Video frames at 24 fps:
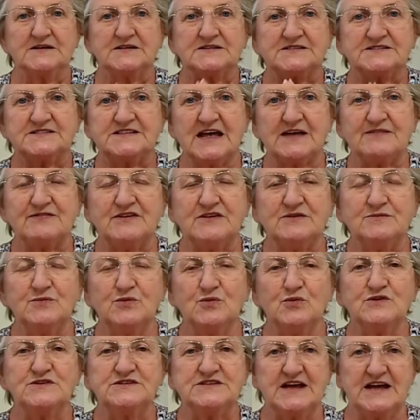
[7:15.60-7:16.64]
7
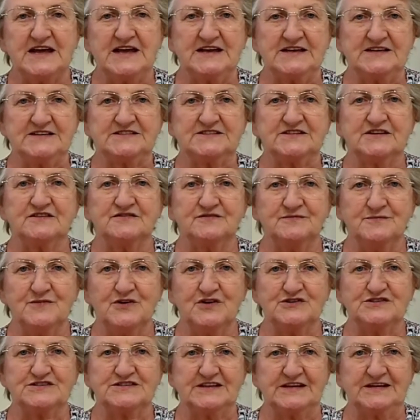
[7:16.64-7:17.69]
more days of
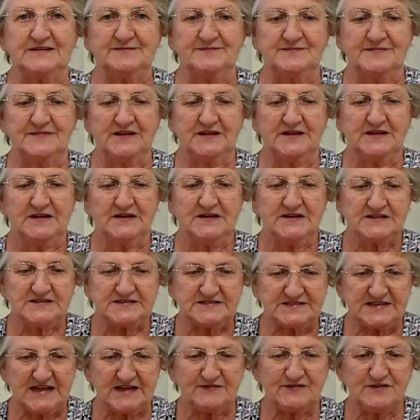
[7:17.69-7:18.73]
mercy.
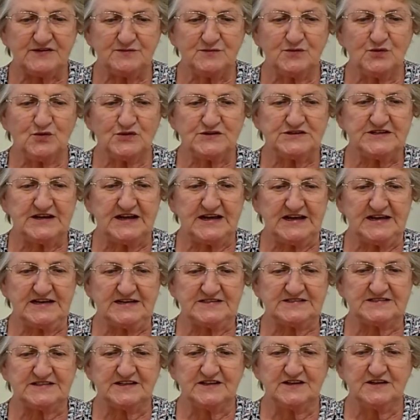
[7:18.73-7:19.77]
7 more
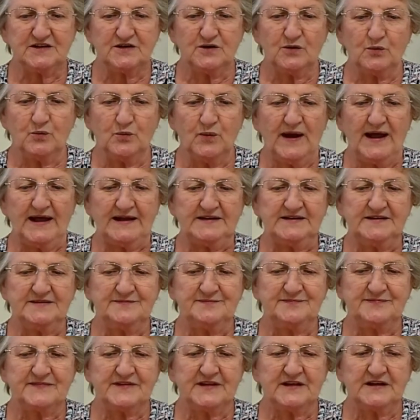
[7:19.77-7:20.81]
days when
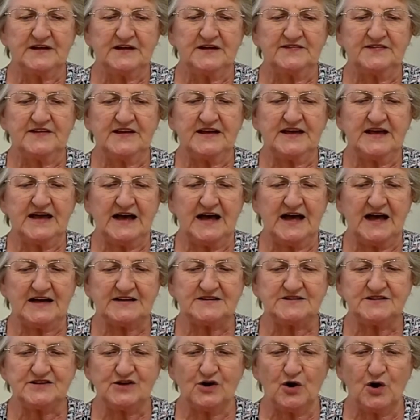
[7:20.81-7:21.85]
they
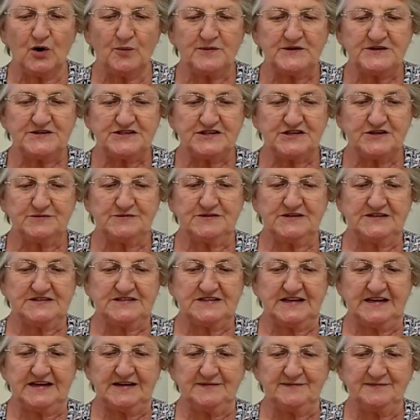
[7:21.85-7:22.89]
had the
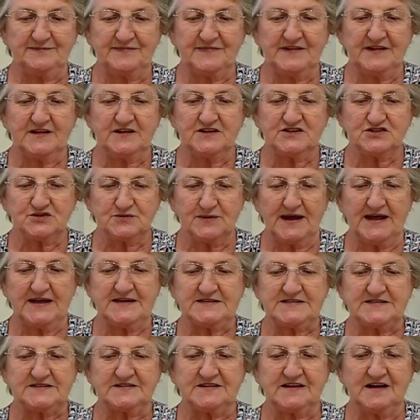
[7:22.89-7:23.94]
opportunity to
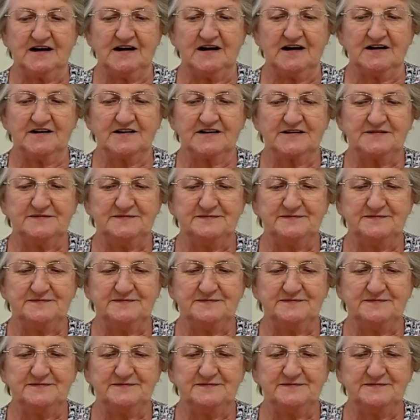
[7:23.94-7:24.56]
enter the ark.